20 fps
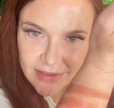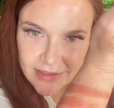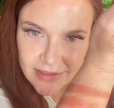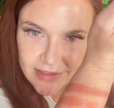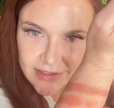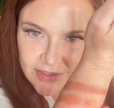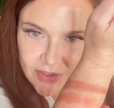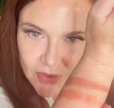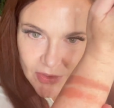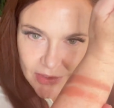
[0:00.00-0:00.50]

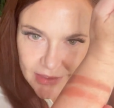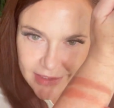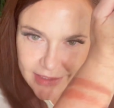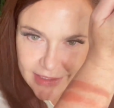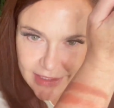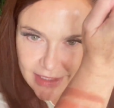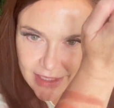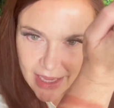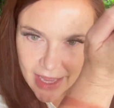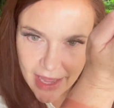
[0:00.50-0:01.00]
So you can
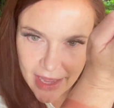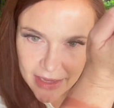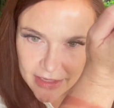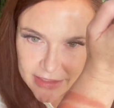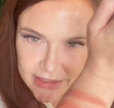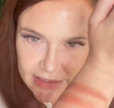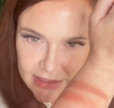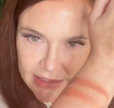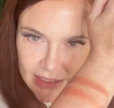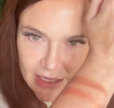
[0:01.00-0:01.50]
see it
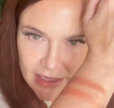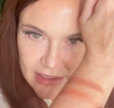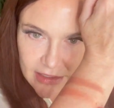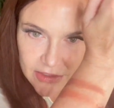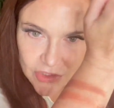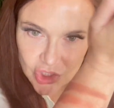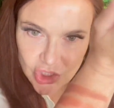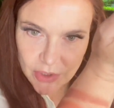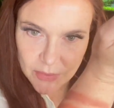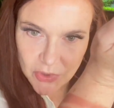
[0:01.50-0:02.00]
has
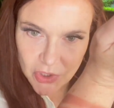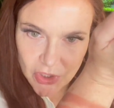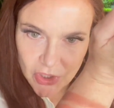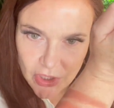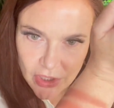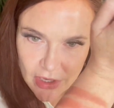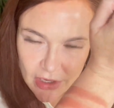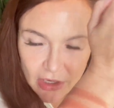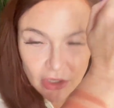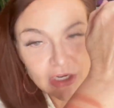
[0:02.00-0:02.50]

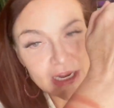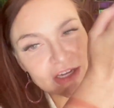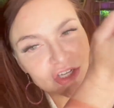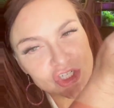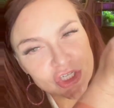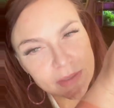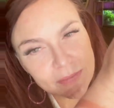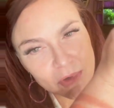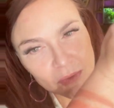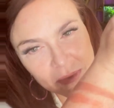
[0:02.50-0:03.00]
shimmer, or not
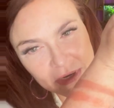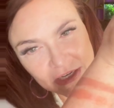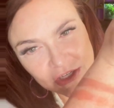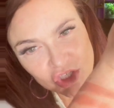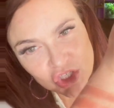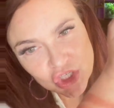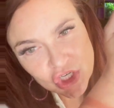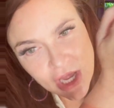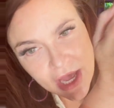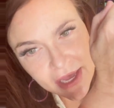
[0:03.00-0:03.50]
shimmer, but a
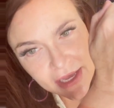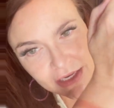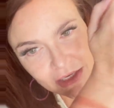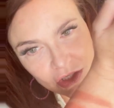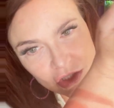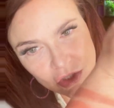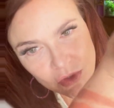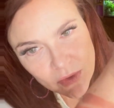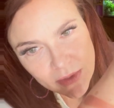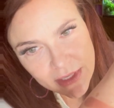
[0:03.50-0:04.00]
shine
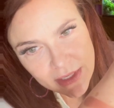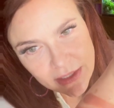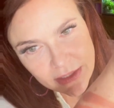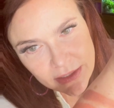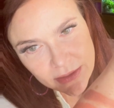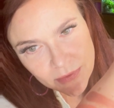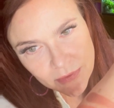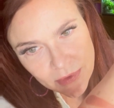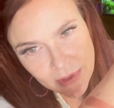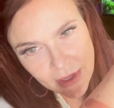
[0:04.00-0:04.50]
to it,
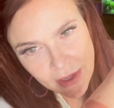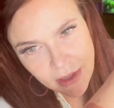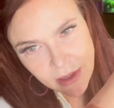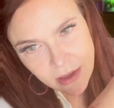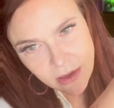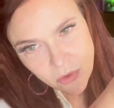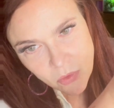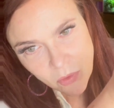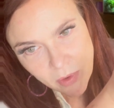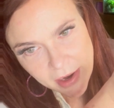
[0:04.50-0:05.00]

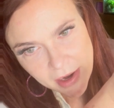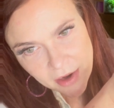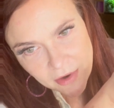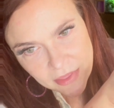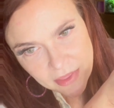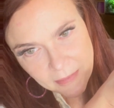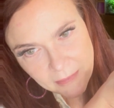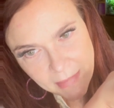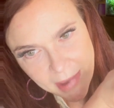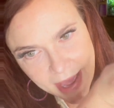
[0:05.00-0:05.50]
where
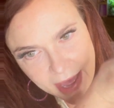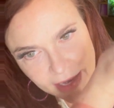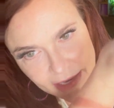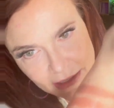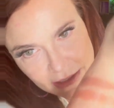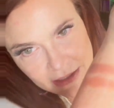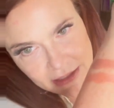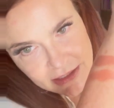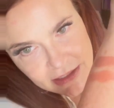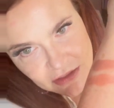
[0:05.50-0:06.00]
the matte
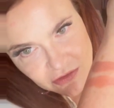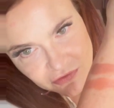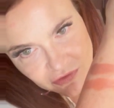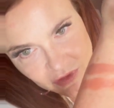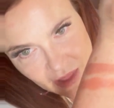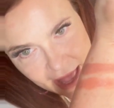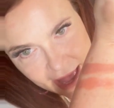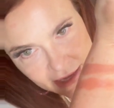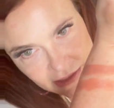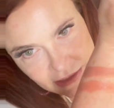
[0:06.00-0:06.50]
is
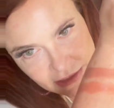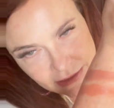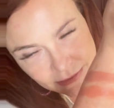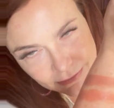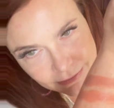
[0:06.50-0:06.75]
flat.